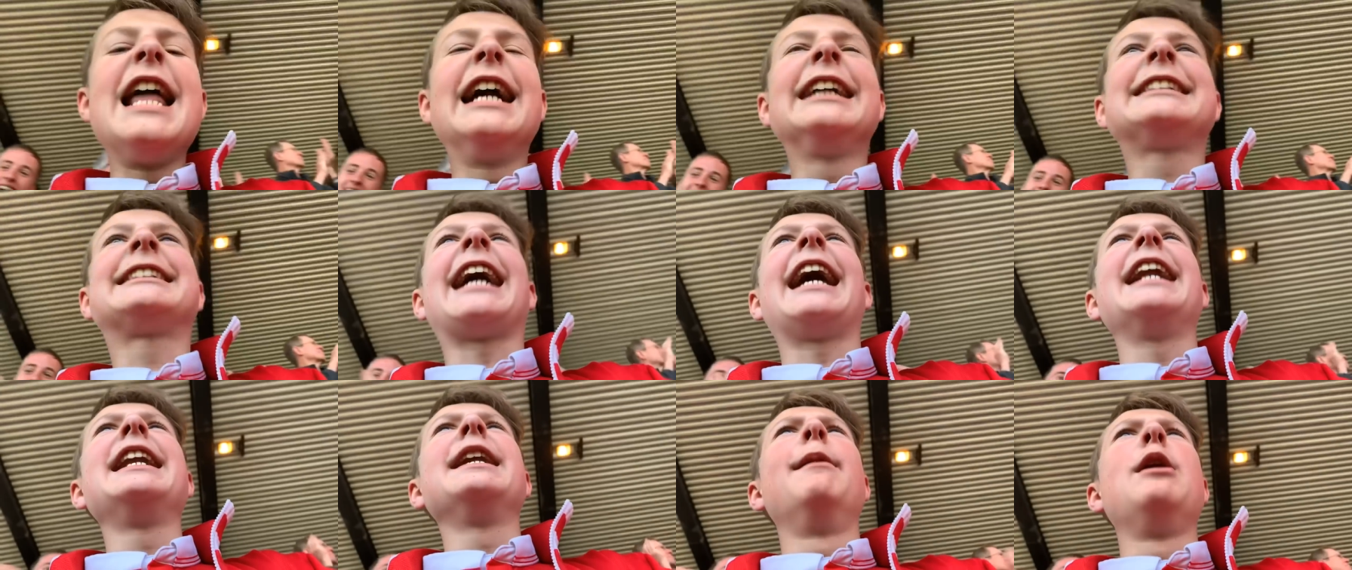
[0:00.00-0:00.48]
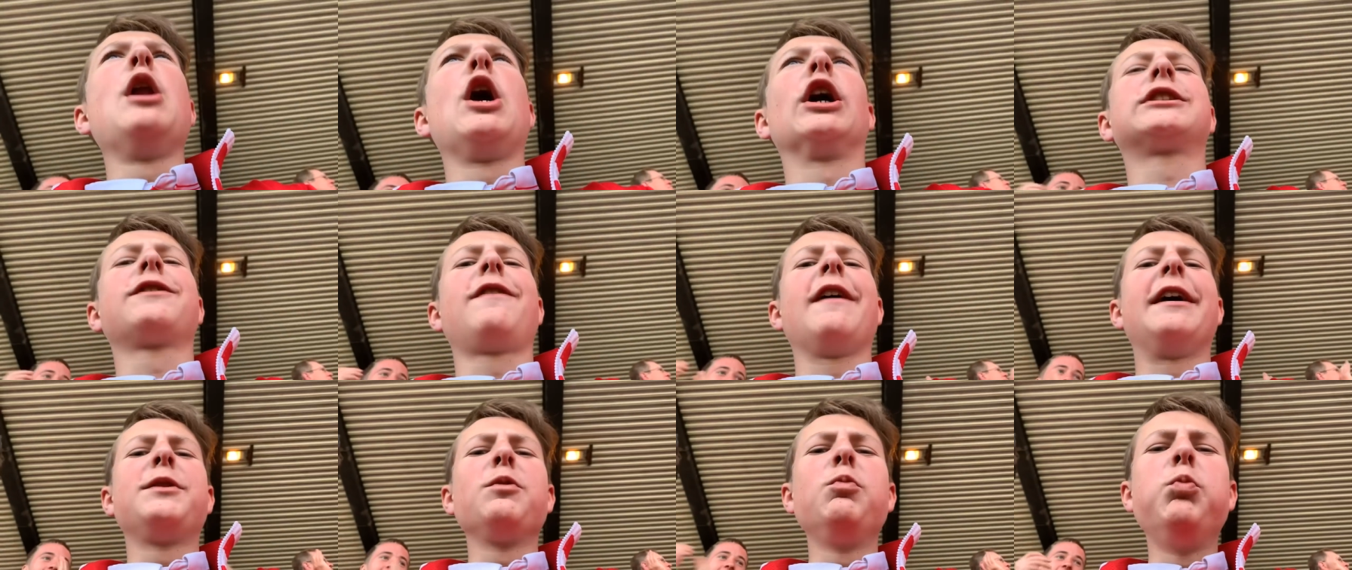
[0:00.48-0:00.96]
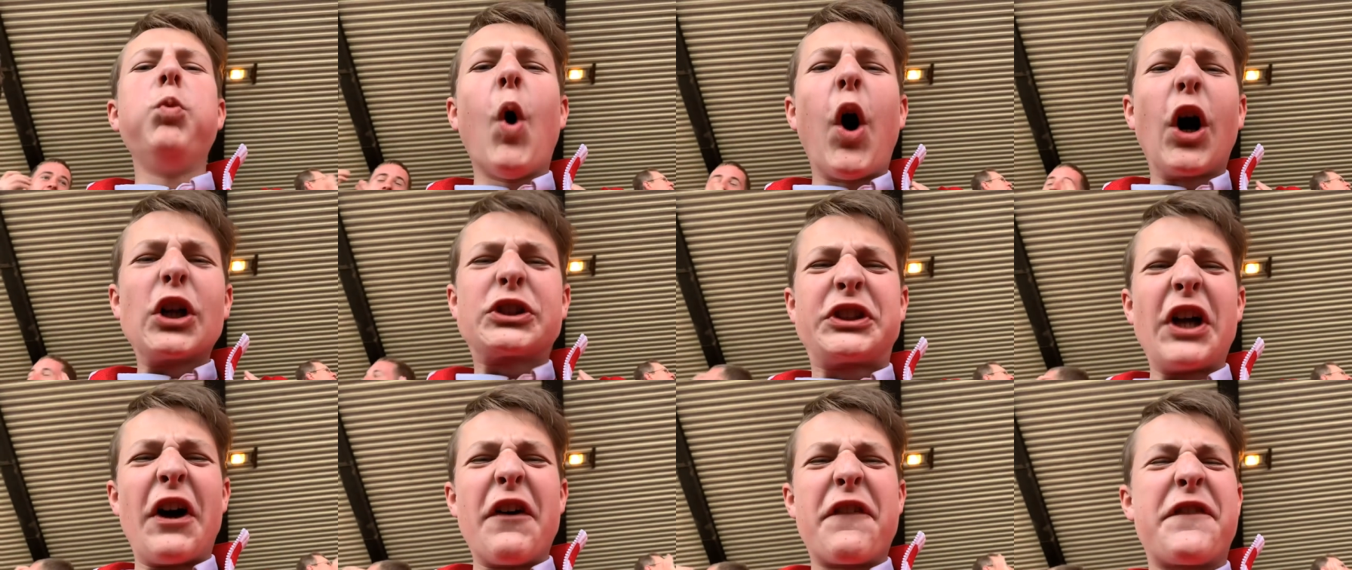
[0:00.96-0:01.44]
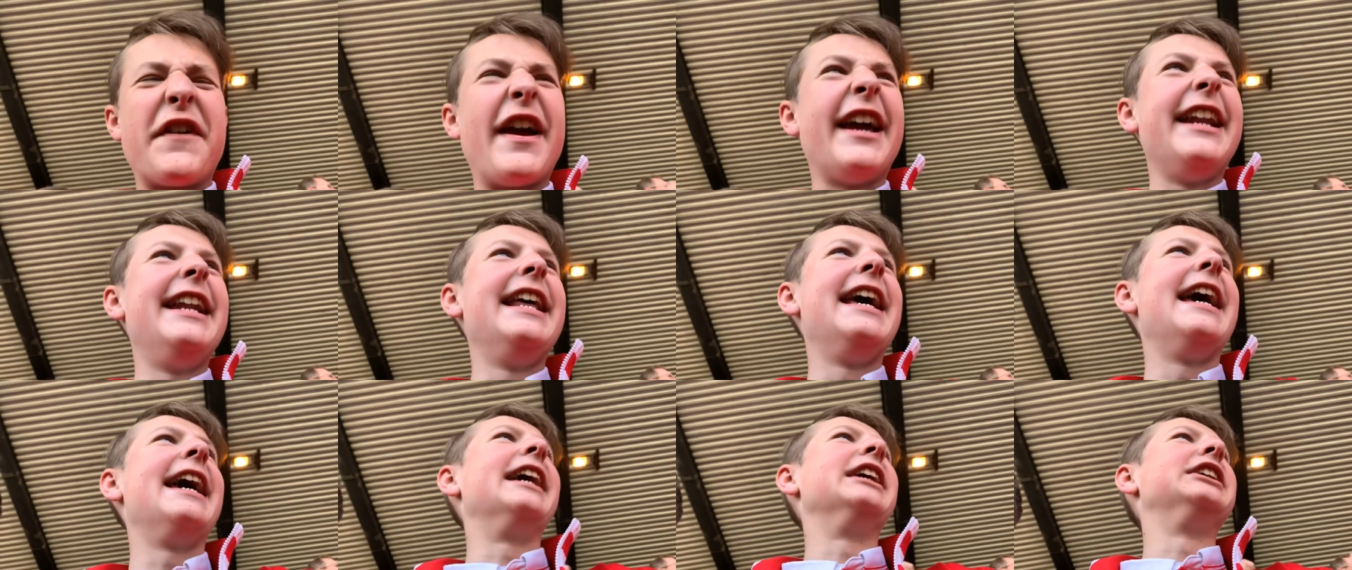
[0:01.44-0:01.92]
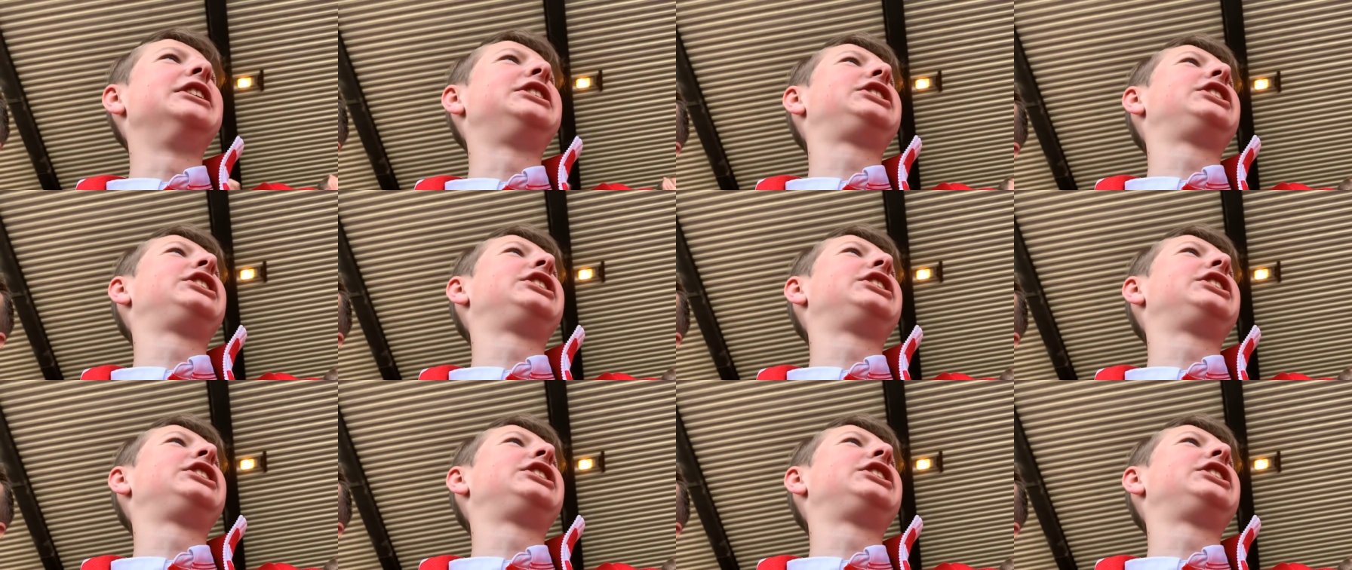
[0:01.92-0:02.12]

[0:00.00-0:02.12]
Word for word: Alexander Milosevic, what a finish!